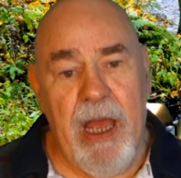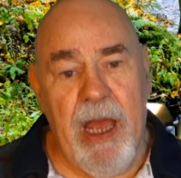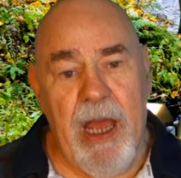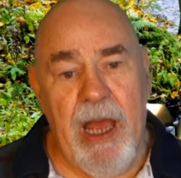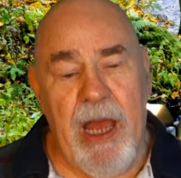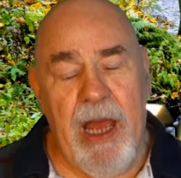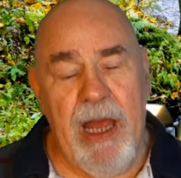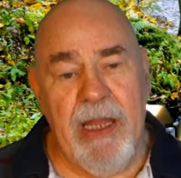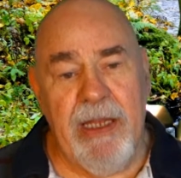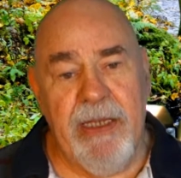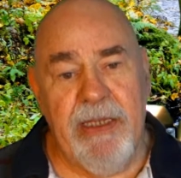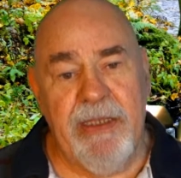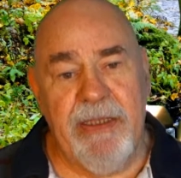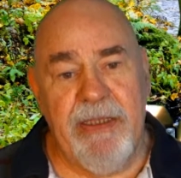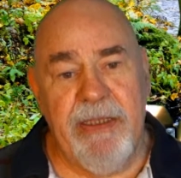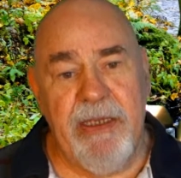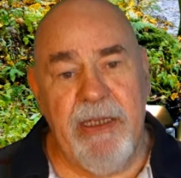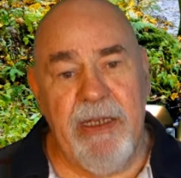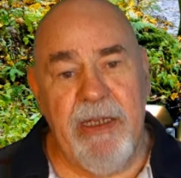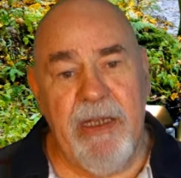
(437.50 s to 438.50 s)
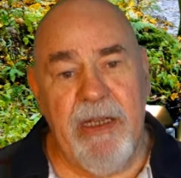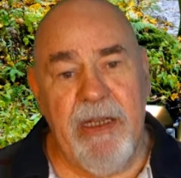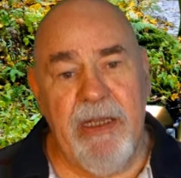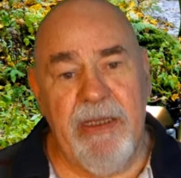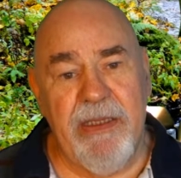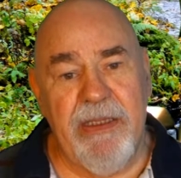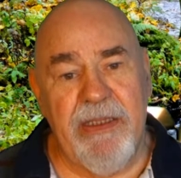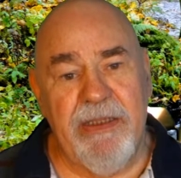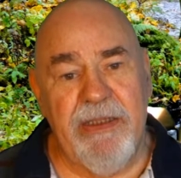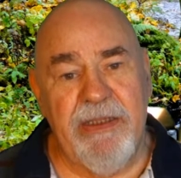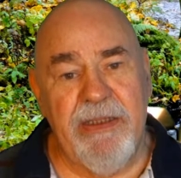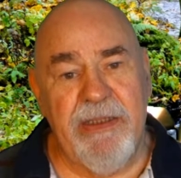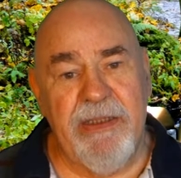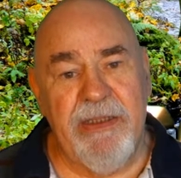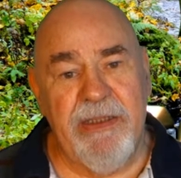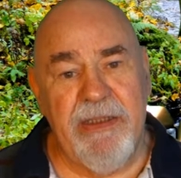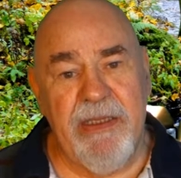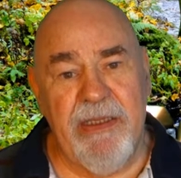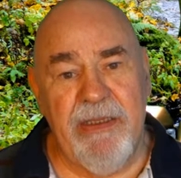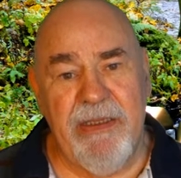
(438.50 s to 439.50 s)
And
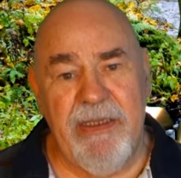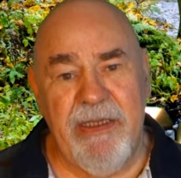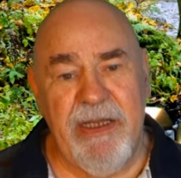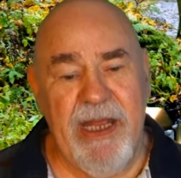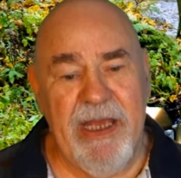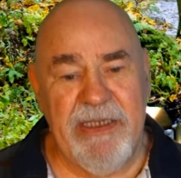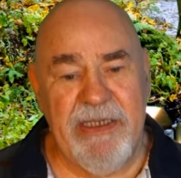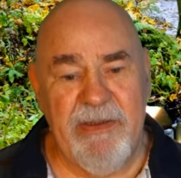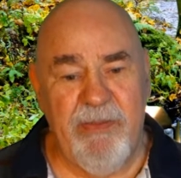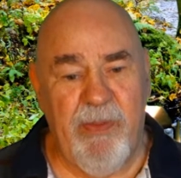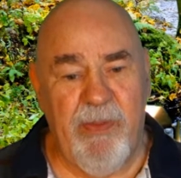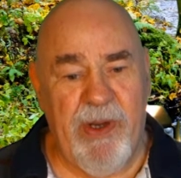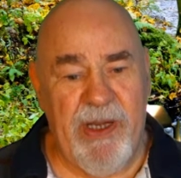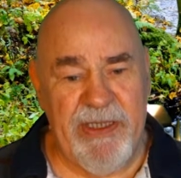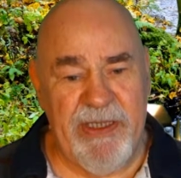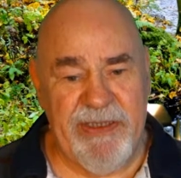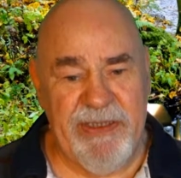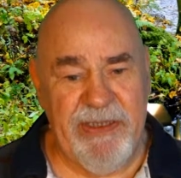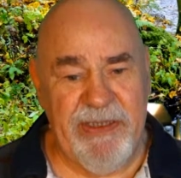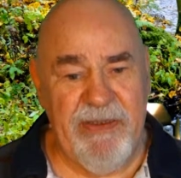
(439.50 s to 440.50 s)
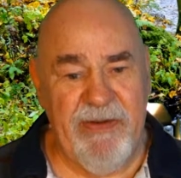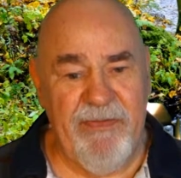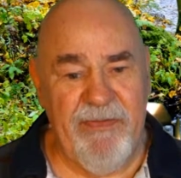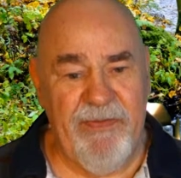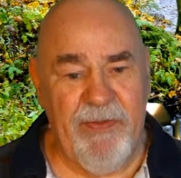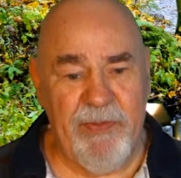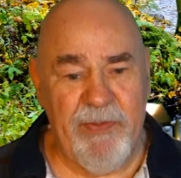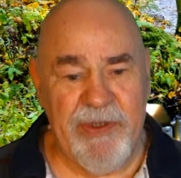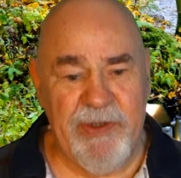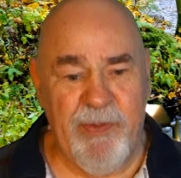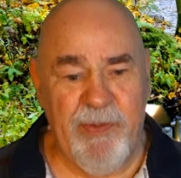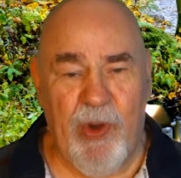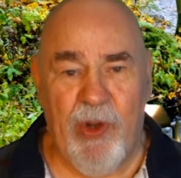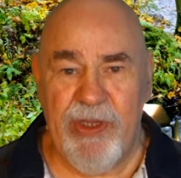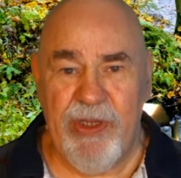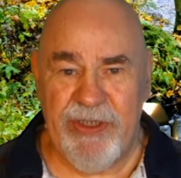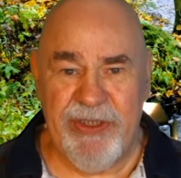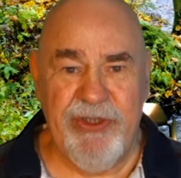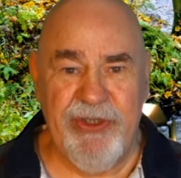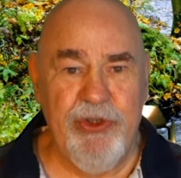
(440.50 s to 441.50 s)
the next bus from
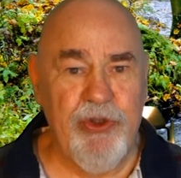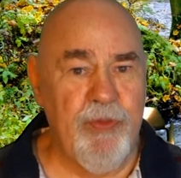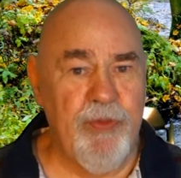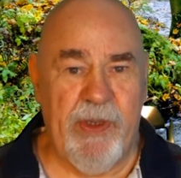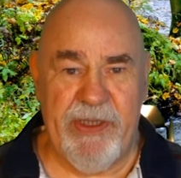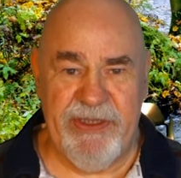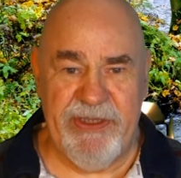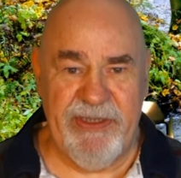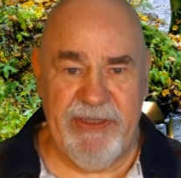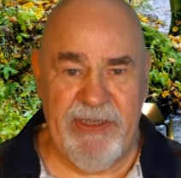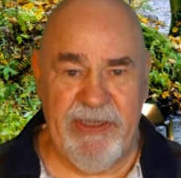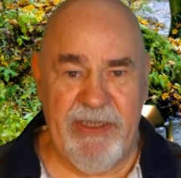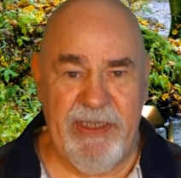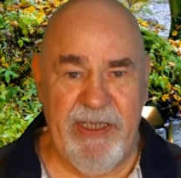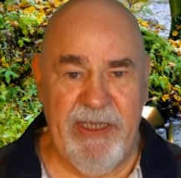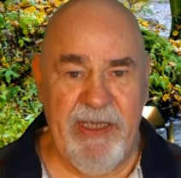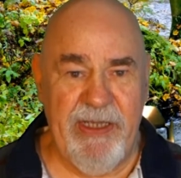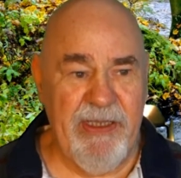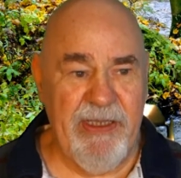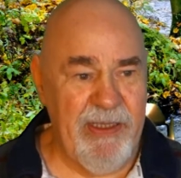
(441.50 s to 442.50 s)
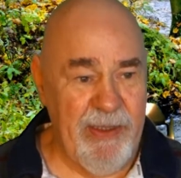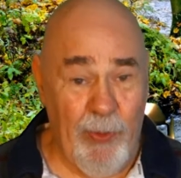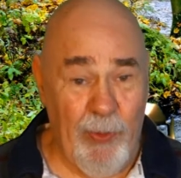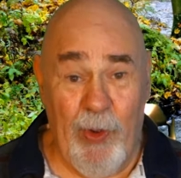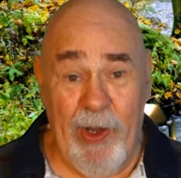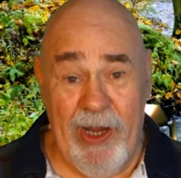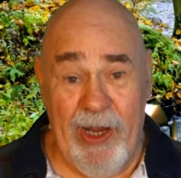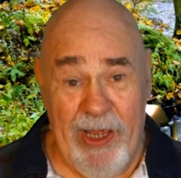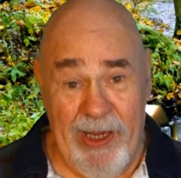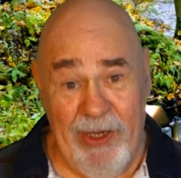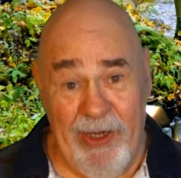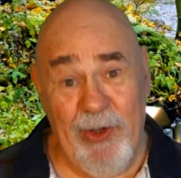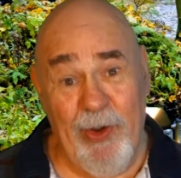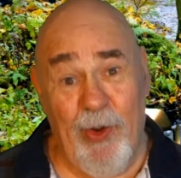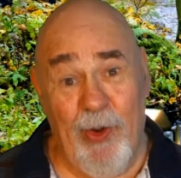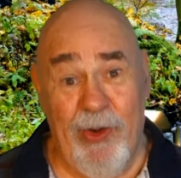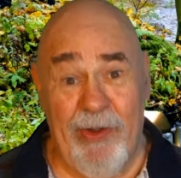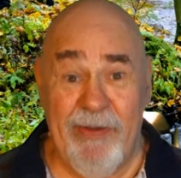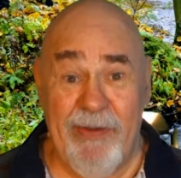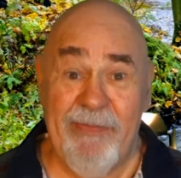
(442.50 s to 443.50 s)
Spot, there's 2 buses a day. The one I
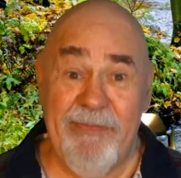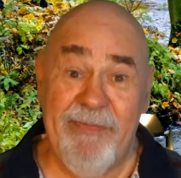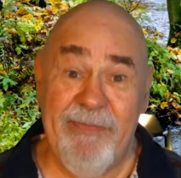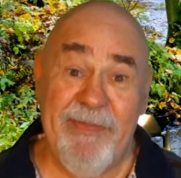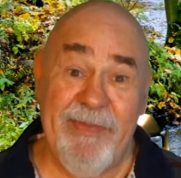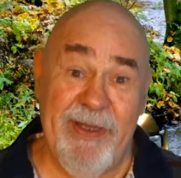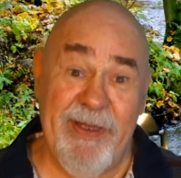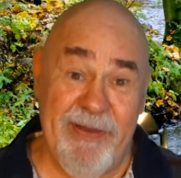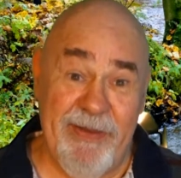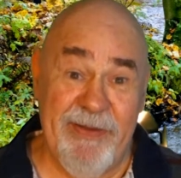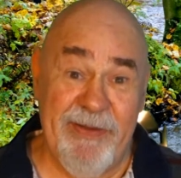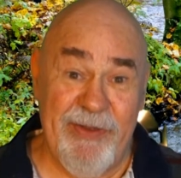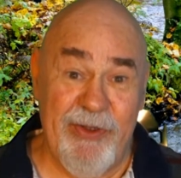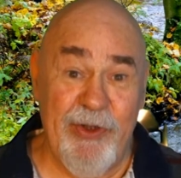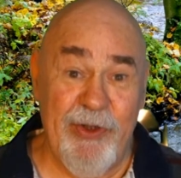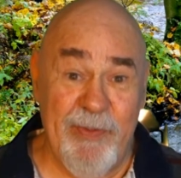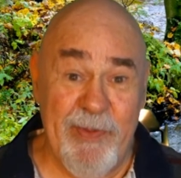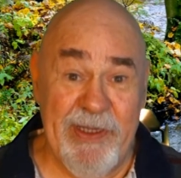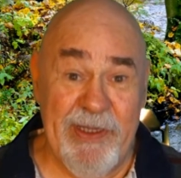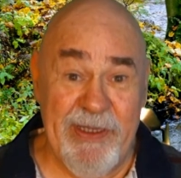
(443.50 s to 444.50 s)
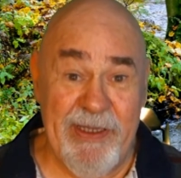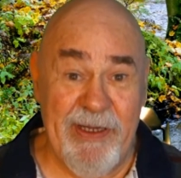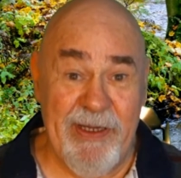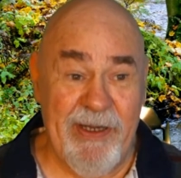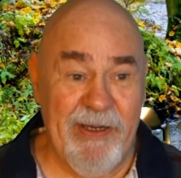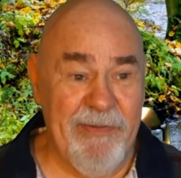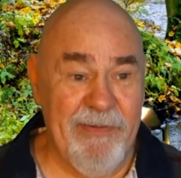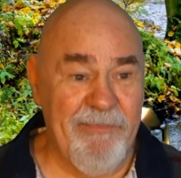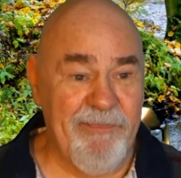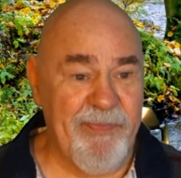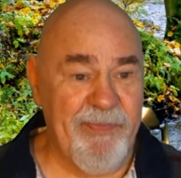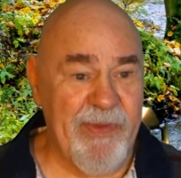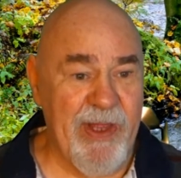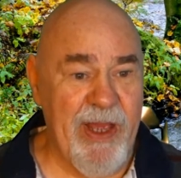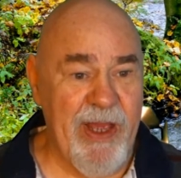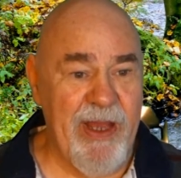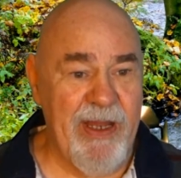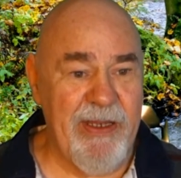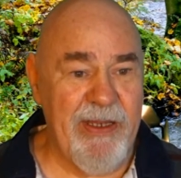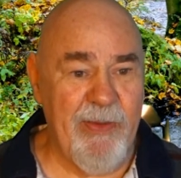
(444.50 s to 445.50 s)
got that took me there,
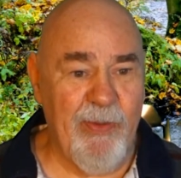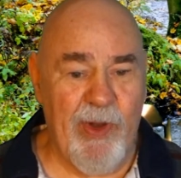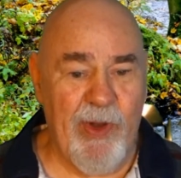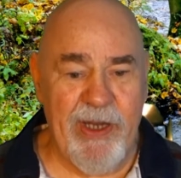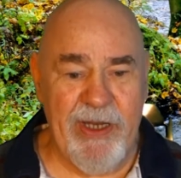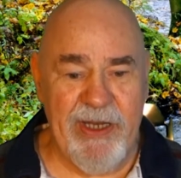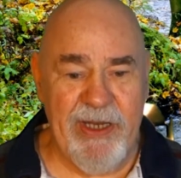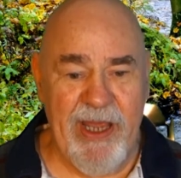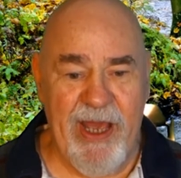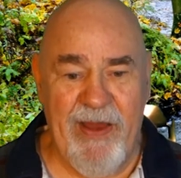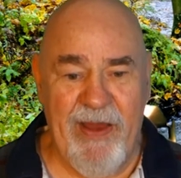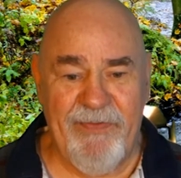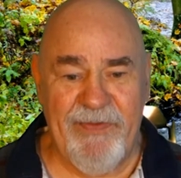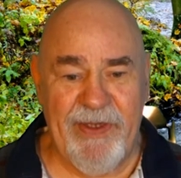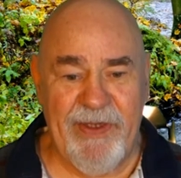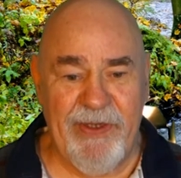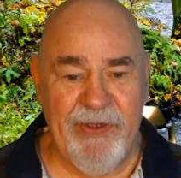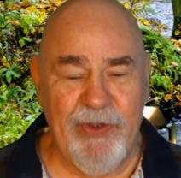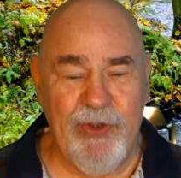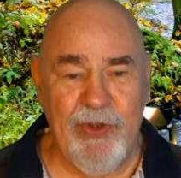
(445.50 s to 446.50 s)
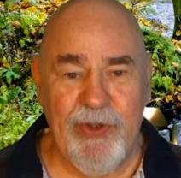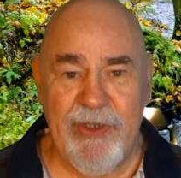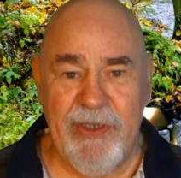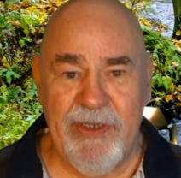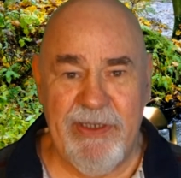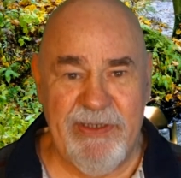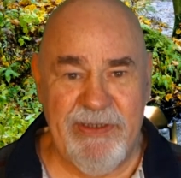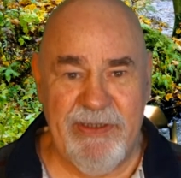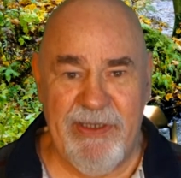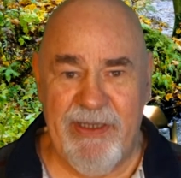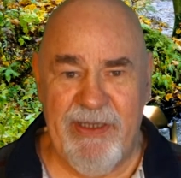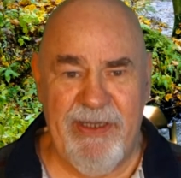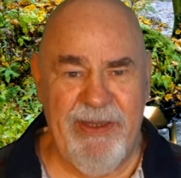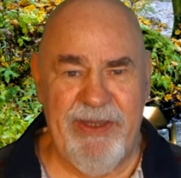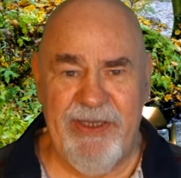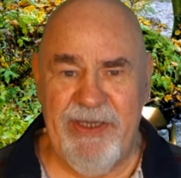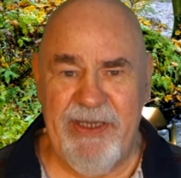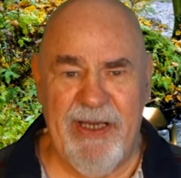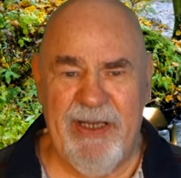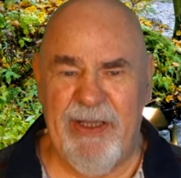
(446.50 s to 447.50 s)
and the one in the afternoon is like
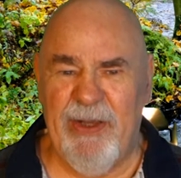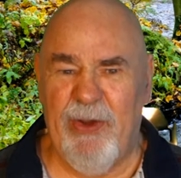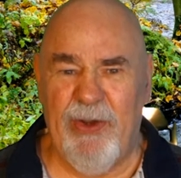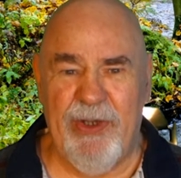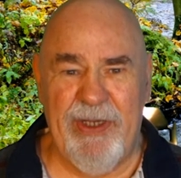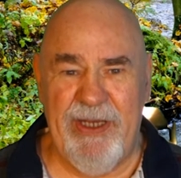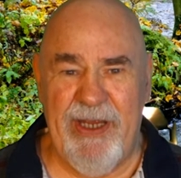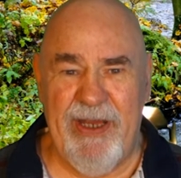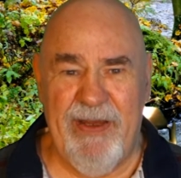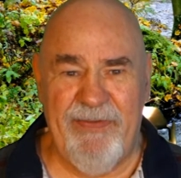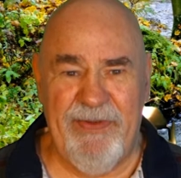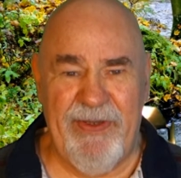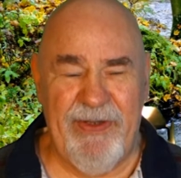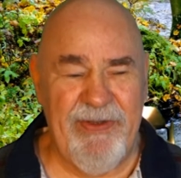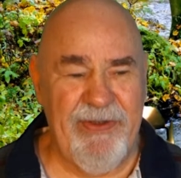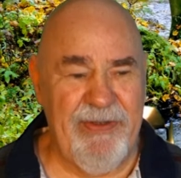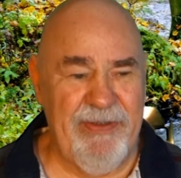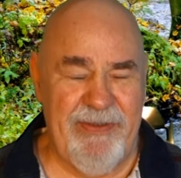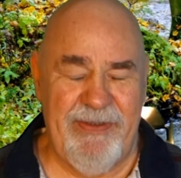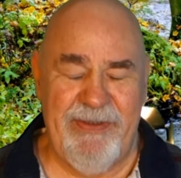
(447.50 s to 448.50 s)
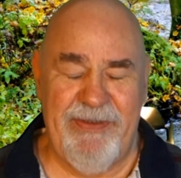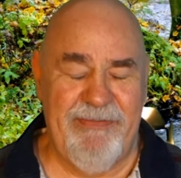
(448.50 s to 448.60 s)
3 o'clock in the afternoon.